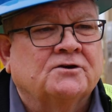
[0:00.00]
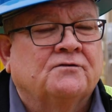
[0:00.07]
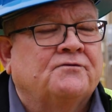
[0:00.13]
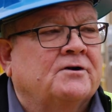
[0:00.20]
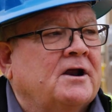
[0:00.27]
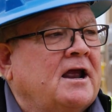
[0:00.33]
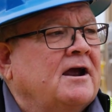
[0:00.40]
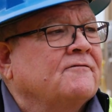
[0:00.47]

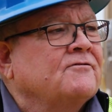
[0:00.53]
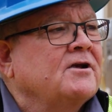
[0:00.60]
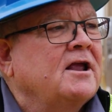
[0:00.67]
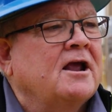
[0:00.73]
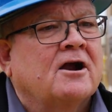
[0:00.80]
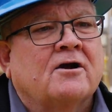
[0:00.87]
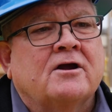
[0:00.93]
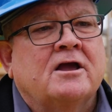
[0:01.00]
For every
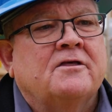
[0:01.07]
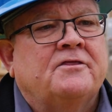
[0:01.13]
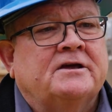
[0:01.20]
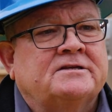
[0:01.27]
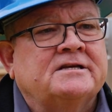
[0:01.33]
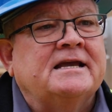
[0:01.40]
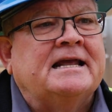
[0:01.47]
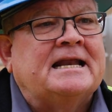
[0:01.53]
area
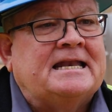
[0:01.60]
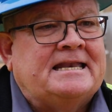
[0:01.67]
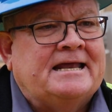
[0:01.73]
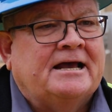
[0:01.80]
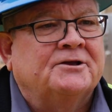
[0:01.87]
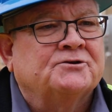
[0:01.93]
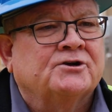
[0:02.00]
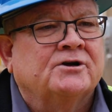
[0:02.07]
that's in a
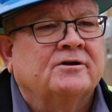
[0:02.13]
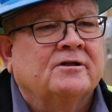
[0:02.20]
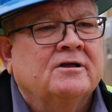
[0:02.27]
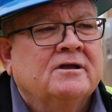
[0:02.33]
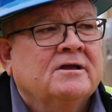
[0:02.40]
desert,